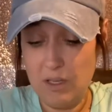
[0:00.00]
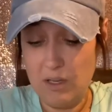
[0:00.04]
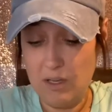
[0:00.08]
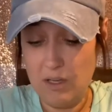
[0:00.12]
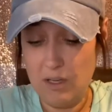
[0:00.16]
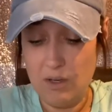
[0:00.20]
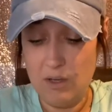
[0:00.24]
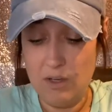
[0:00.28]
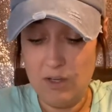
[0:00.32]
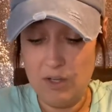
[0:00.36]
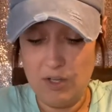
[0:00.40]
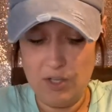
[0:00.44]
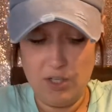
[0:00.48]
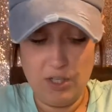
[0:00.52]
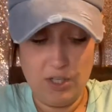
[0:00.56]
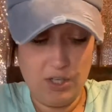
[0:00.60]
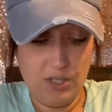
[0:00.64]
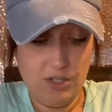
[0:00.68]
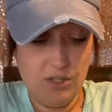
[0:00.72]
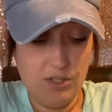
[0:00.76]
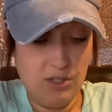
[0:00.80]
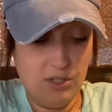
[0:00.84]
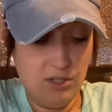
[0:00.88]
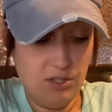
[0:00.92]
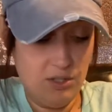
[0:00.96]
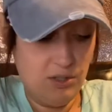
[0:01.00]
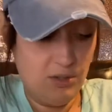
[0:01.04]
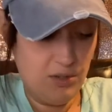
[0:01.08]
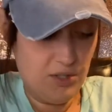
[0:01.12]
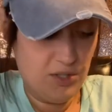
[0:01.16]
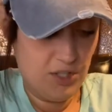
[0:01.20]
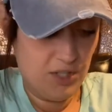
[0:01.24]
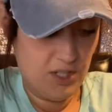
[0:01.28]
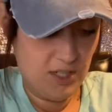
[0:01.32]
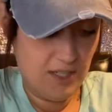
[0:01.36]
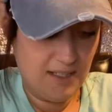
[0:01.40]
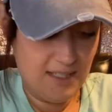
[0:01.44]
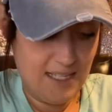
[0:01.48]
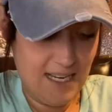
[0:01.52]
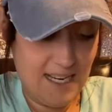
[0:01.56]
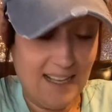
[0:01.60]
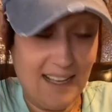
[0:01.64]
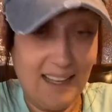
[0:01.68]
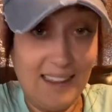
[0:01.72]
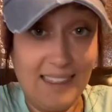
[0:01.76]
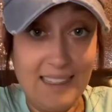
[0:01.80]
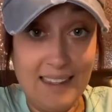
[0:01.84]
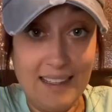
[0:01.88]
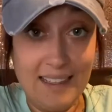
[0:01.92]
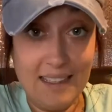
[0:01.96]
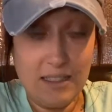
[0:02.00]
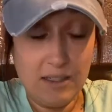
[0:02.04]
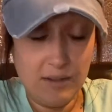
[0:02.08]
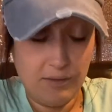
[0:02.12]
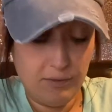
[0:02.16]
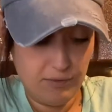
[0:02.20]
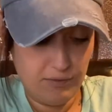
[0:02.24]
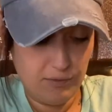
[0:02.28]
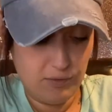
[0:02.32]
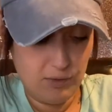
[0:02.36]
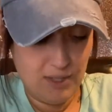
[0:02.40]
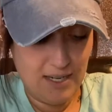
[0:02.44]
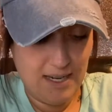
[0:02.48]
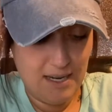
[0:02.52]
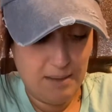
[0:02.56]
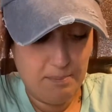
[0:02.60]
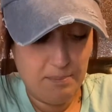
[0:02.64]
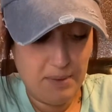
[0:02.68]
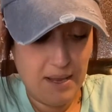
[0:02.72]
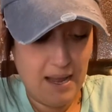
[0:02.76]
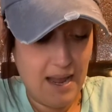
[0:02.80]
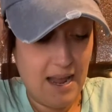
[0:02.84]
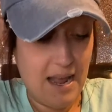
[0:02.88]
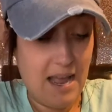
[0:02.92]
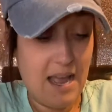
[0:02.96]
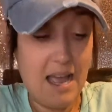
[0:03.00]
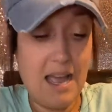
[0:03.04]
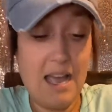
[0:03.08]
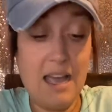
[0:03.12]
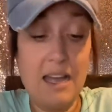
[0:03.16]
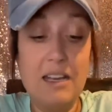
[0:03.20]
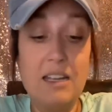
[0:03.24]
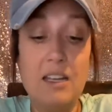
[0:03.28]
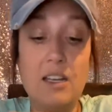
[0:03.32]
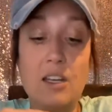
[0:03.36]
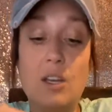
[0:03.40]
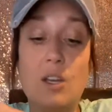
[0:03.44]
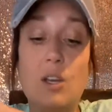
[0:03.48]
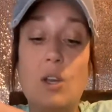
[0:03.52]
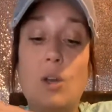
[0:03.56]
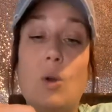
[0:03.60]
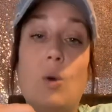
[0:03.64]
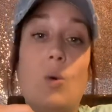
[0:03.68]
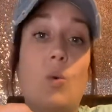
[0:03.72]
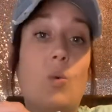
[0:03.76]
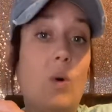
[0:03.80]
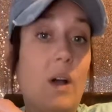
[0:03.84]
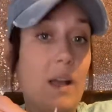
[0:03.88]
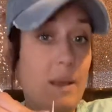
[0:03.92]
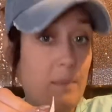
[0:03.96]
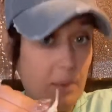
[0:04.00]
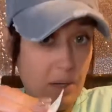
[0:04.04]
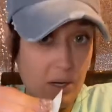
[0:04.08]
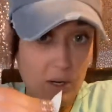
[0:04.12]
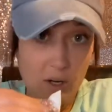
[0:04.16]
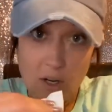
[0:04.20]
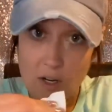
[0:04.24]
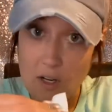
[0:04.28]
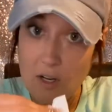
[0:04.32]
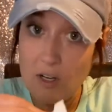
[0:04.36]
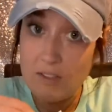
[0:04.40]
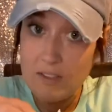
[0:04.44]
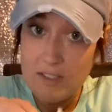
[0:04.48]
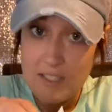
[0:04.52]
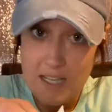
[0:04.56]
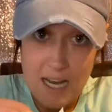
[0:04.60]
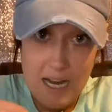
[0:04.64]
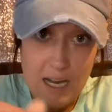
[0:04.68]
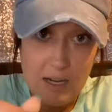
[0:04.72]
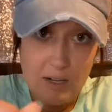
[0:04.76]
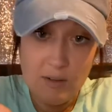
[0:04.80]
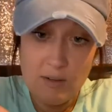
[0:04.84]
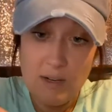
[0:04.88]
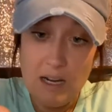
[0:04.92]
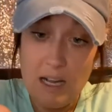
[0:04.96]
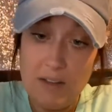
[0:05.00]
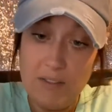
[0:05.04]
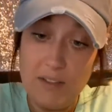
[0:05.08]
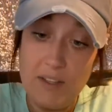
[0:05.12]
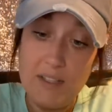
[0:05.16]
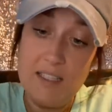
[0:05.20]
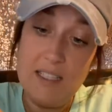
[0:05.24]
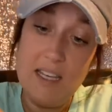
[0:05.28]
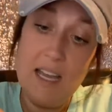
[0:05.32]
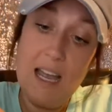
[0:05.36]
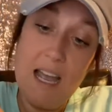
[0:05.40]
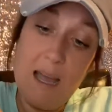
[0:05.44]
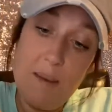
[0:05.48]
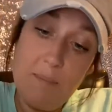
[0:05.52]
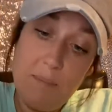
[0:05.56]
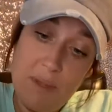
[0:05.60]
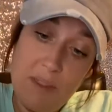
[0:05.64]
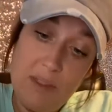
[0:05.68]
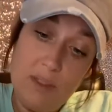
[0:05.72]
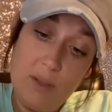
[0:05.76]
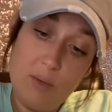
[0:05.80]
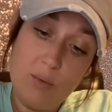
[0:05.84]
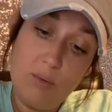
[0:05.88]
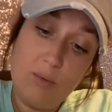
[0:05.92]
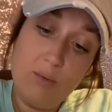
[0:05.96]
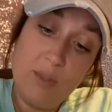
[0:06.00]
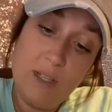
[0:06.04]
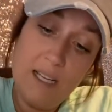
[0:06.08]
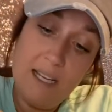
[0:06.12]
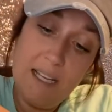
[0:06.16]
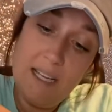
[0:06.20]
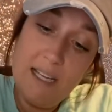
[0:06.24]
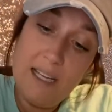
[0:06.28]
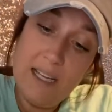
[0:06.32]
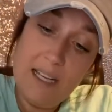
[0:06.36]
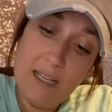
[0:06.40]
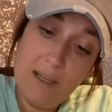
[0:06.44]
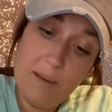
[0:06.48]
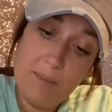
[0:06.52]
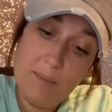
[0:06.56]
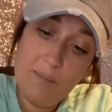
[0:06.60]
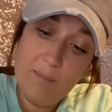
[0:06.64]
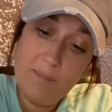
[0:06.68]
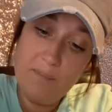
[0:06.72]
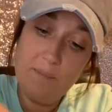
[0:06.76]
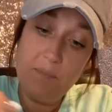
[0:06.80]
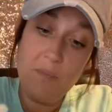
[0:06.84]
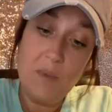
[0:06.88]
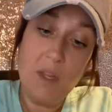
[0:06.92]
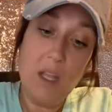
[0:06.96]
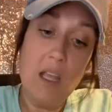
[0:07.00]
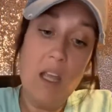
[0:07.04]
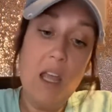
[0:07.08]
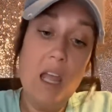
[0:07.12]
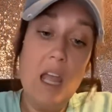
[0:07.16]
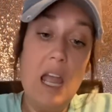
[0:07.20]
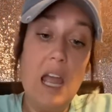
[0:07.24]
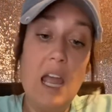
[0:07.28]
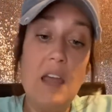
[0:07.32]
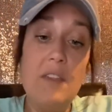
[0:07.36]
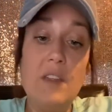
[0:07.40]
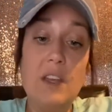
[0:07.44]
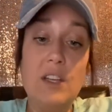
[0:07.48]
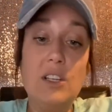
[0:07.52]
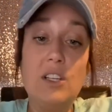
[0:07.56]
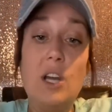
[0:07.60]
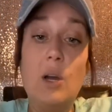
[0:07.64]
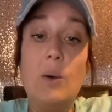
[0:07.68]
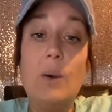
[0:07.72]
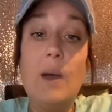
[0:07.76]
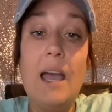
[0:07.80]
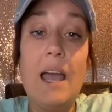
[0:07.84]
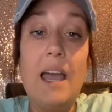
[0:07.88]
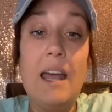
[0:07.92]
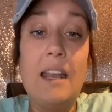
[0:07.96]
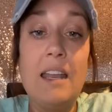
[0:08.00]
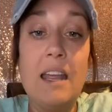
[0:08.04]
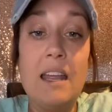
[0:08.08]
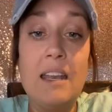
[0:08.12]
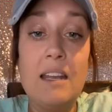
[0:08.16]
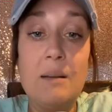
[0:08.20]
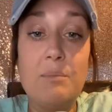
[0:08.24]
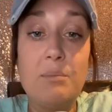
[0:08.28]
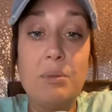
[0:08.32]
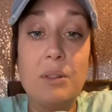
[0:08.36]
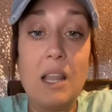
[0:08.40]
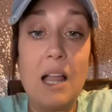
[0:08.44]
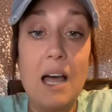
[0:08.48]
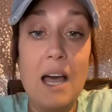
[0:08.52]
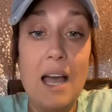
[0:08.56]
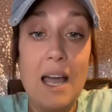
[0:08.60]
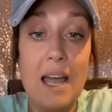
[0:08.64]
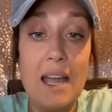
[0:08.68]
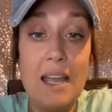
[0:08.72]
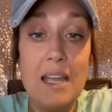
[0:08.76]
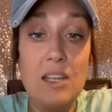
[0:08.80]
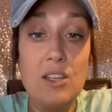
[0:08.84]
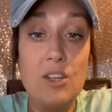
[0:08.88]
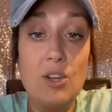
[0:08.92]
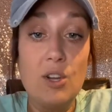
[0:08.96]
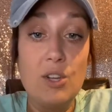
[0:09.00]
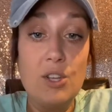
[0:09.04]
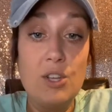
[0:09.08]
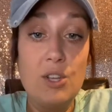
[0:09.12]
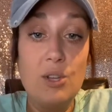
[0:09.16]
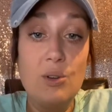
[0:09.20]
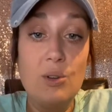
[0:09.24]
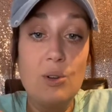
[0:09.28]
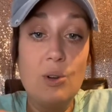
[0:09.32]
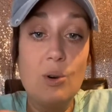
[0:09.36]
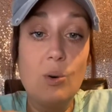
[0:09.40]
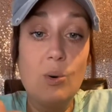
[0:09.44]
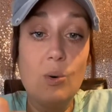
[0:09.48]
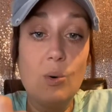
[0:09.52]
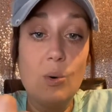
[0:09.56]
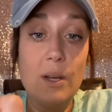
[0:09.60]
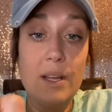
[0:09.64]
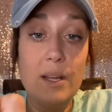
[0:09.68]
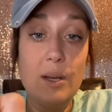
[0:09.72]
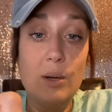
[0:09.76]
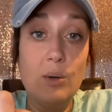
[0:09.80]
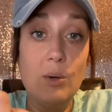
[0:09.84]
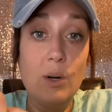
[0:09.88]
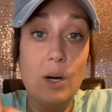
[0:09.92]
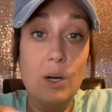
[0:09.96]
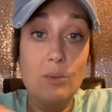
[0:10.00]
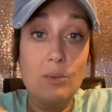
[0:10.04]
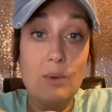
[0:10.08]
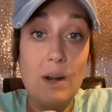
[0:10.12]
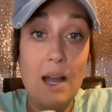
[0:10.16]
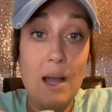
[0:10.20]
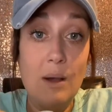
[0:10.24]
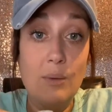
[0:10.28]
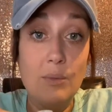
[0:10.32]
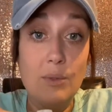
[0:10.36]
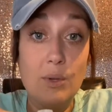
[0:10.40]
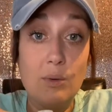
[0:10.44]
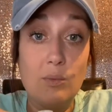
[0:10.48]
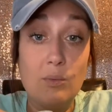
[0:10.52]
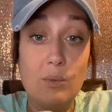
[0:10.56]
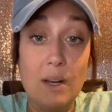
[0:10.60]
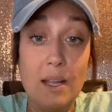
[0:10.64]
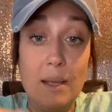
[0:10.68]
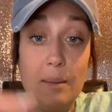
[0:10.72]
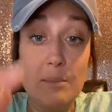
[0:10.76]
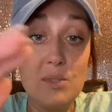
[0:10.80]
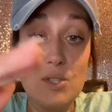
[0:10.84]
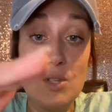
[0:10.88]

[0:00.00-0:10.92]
You're going to do is you're going to take a lint-free pad, wipe it all down around the top and the rim, and then go ahead and apply your cuticle oil around the rims.